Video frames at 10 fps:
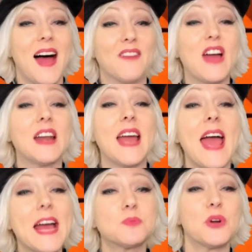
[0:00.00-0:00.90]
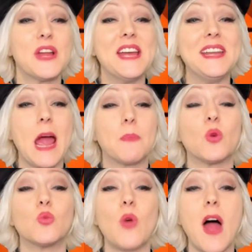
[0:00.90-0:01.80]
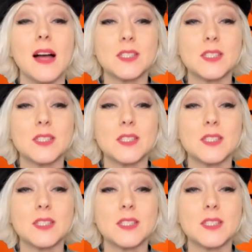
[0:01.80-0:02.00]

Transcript: I've got expert handicapper Ross